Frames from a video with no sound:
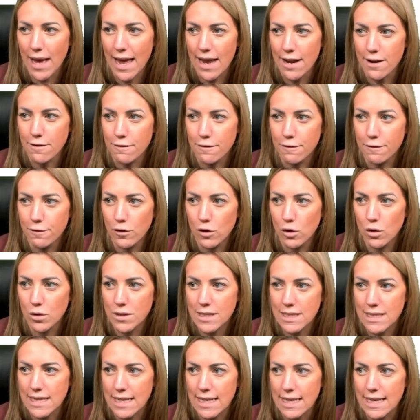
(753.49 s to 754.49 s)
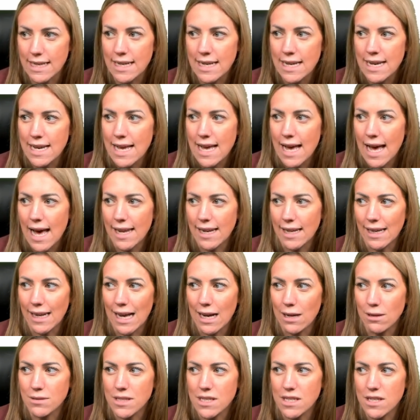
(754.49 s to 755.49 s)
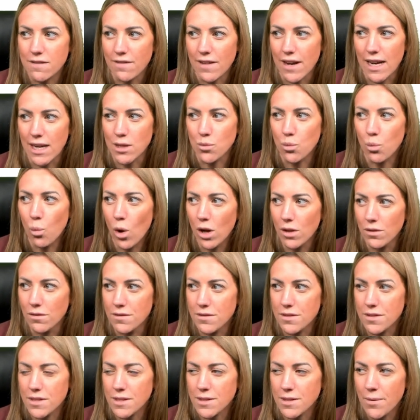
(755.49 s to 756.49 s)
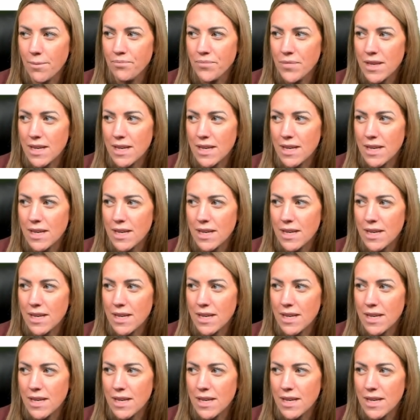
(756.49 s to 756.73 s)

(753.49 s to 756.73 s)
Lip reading: N14 and allowed to divide once.